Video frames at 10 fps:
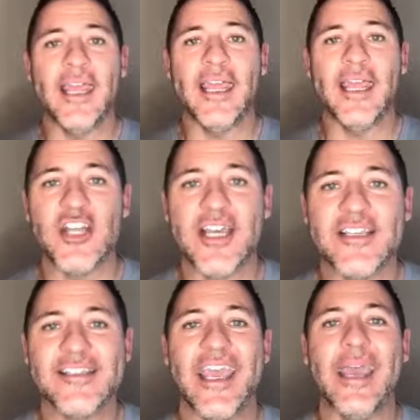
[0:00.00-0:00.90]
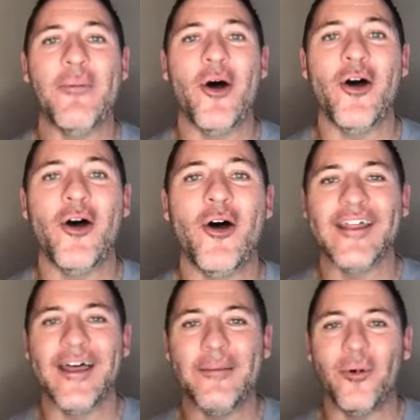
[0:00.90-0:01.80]
it just came on like a
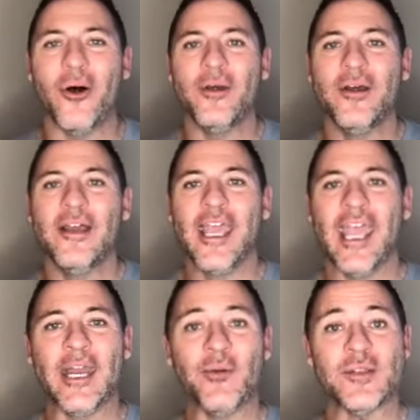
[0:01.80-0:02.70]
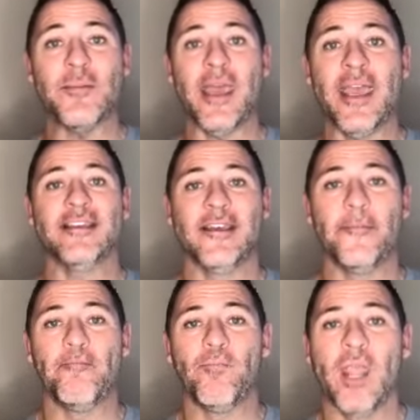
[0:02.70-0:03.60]
light bulb. And it was amazing.
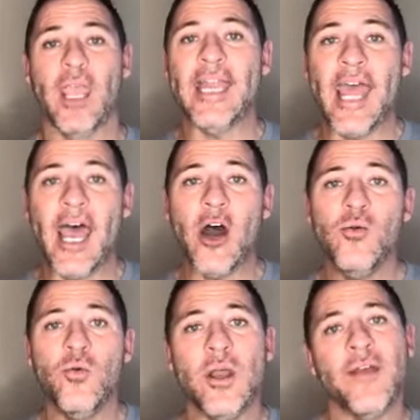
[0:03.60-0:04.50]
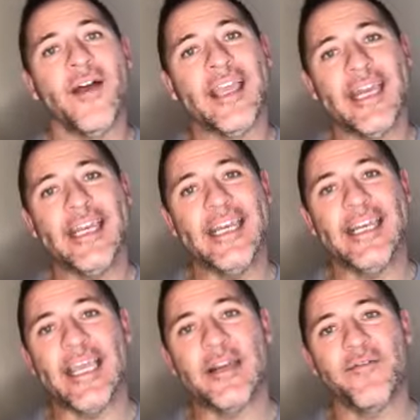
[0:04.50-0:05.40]
And now, if I get any
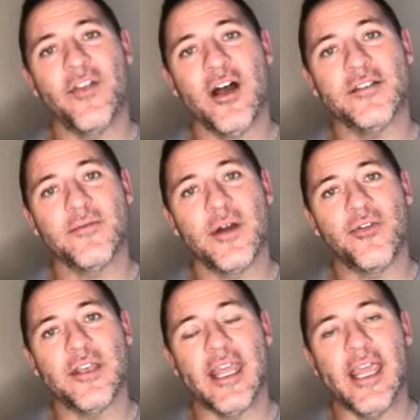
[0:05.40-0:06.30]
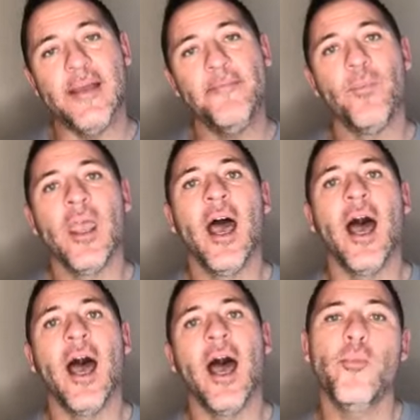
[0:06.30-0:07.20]
negative thoughts throughout the day,
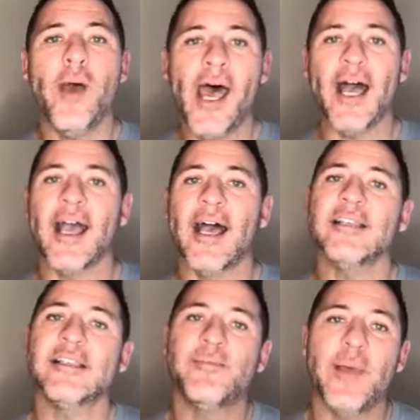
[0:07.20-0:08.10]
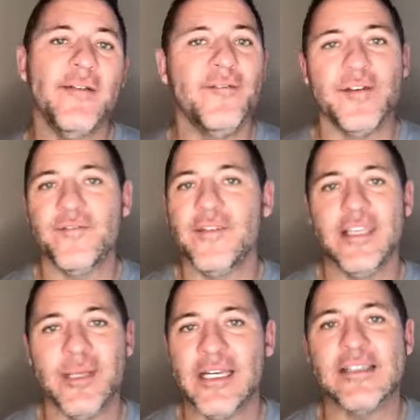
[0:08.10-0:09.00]
I go back, I spend 15
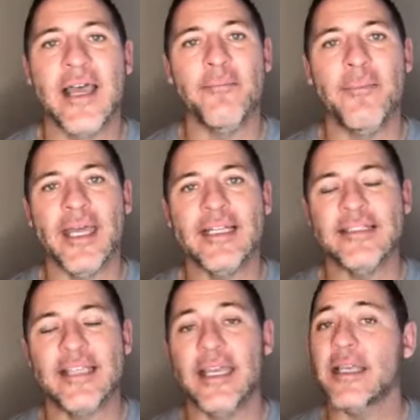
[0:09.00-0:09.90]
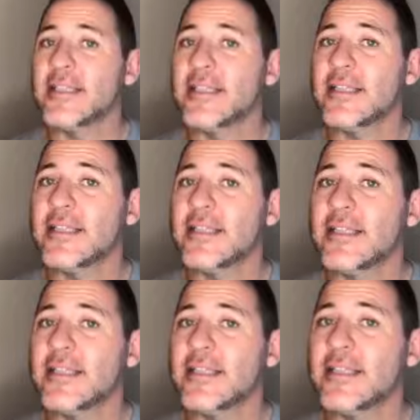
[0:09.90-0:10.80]
minutes, I meditate, because I'm
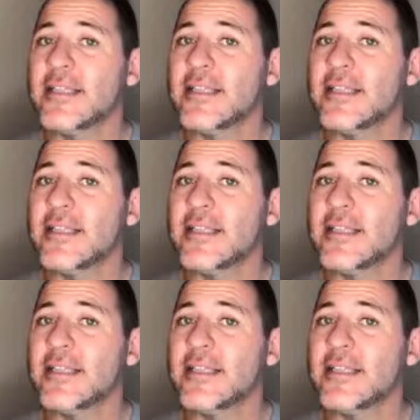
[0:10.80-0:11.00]
telling you,